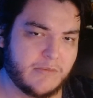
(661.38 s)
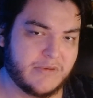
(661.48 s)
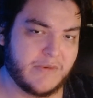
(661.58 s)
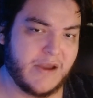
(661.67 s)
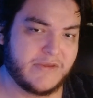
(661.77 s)

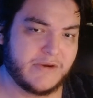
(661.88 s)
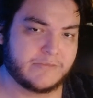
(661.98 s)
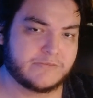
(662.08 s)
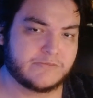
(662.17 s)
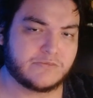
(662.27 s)
rather,
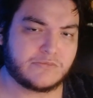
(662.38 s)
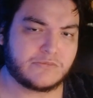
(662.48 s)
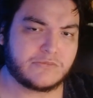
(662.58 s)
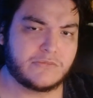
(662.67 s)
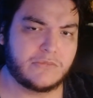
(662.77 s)

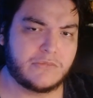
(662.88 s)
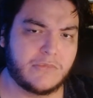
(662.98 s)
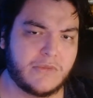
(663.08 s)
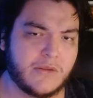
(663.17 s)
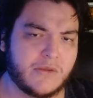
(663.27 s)

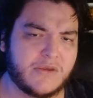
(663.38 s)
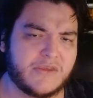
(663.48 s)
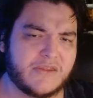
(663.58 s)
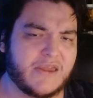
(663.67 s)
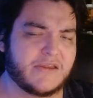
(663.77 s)
the only thing
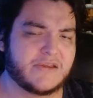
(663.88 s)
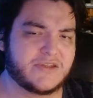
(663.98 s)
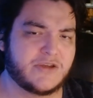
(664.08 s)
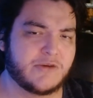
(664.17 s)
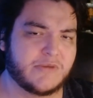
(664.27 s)
that is
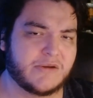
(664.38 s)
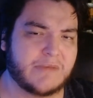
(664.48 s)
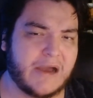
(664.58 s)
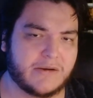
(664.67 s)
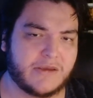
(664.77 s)
human
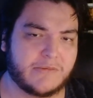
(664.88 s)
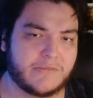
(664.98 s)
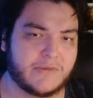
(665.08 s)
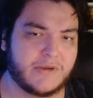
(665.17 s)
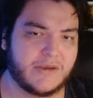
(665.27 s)
about him
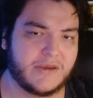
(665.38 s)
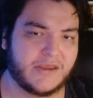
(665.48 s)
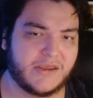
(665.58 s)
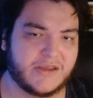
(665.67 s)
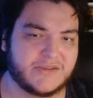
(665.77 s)

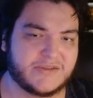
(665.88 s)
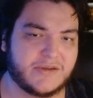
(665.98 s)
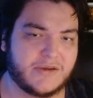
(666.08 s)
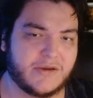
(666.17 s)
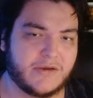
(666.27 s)
is
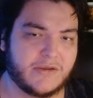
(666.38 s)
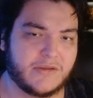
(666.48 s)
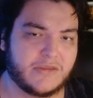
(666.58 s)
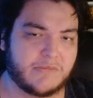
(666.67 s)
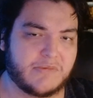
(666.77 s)

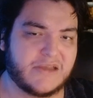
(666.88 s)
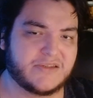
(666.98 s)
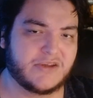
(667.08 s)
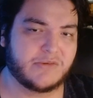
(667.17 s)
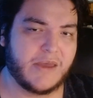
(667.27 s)
the base
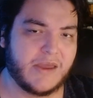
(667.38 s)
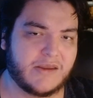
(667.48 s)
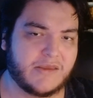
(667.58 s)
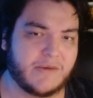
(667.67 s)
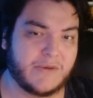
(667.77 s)
humanity
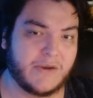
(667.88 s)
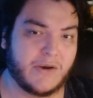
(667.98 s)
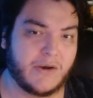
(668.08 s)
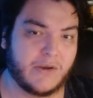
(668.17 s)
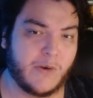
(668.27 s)
that we
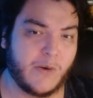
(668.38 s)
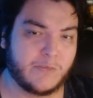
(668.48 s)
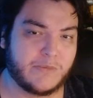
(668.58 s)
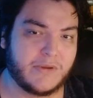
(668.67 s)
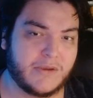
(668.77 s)
all hope
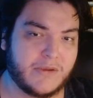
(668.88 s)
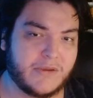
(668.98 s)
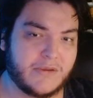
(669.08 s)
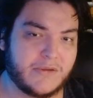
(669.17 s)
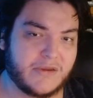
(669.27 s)

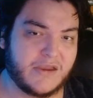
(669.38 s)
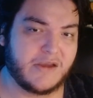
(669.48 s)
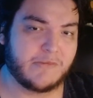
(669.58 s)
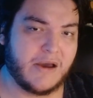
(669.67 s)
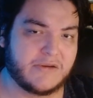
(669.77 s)
can
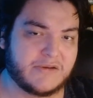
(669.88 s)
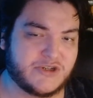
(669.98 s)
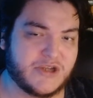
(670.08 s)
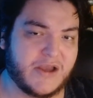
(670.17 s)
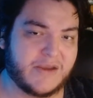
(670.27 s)
come out and
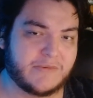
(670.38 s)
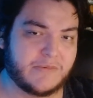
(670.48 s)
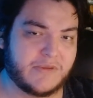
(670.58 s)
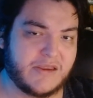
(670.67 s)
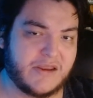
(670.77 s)
shine
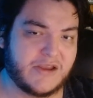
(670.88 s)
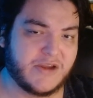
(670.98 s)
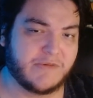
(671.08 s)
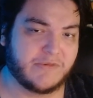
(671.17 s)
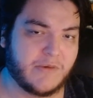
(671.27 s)
within each and
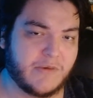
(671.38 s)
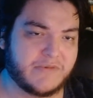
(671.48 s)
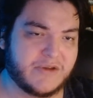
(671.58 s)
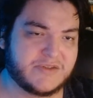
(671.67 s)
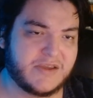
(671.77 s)
every one of
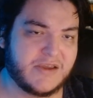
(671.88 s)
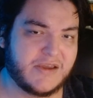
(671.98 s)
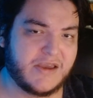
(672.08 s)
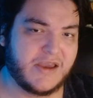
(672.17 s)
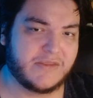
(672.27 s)
us.
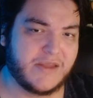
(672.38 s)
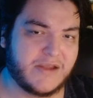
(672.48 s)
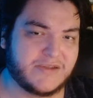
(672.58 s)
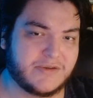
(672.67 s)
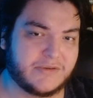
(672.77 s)
And
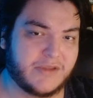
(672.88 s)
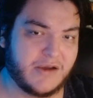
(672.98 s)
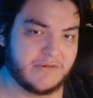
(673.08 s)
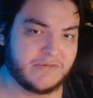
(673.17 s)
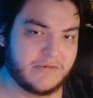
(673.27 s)
that's
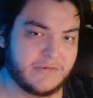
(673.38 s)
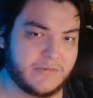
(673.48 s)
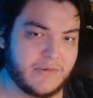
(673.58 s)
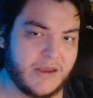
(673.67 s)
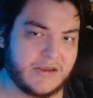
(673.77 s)
love
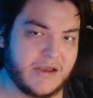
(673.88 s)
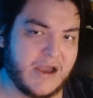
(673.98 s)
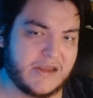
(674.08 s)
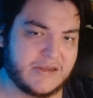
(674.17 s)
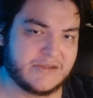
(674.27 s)
and
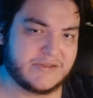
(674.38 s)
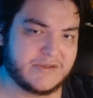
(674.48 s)
kindness,